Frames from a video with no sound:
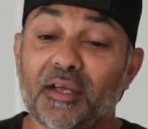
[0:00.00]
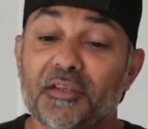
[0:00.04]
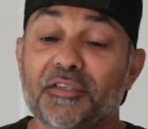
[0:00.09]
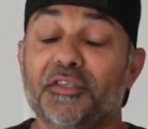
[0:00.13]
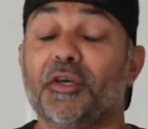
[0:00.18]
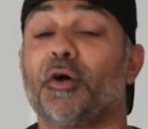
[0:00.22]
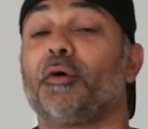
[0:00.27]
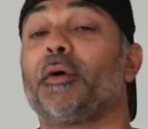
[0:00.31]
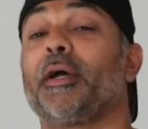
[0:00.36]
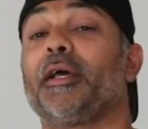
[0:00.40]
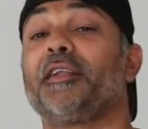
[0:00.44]

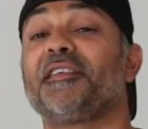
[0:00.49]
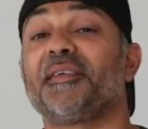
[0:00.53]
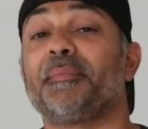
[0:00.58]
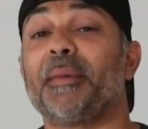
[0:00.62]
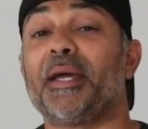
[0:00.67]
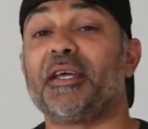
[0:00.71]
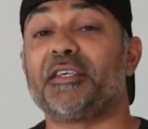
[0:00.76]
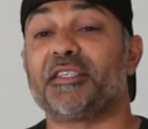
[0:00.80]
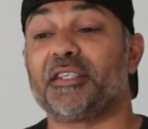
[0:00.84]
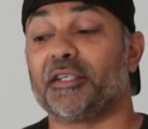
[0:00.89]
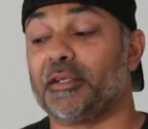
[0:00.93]
So in
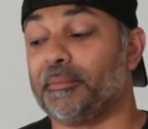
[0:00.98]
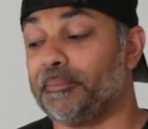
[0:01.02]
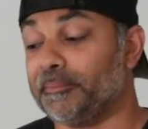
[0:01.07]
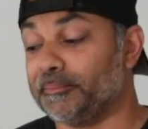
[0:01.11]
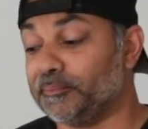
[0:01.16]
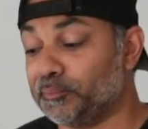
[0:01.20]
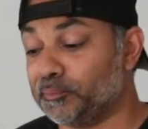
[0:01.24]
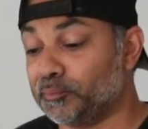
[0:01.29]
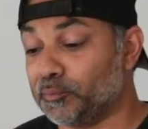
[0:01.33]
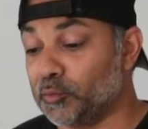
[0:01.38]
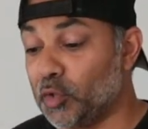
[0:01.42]
summation,
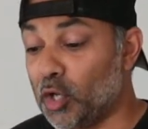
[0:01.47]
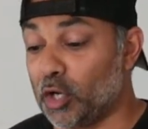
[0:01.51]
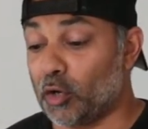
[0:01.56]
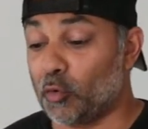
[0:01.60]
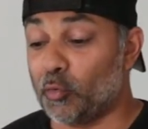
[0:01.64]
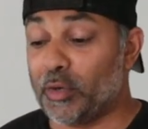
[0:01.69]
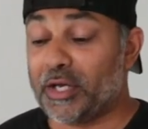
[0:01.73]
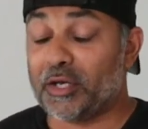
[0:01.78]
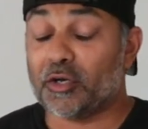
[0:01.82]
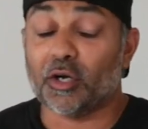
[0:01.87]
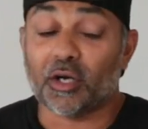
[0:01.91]
look,
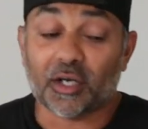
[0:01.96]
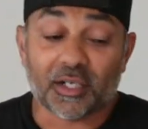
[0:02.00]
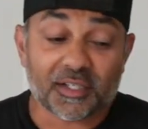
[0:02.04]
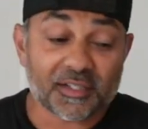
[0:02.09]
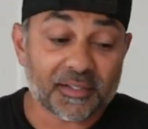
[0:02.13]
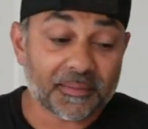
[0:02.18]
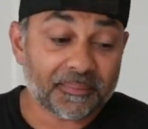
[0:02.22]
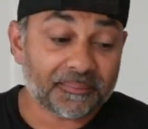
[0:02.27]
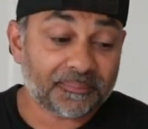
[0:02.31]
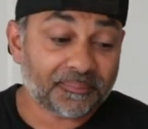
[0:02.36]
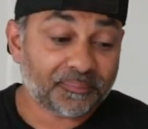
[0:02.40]
we cooked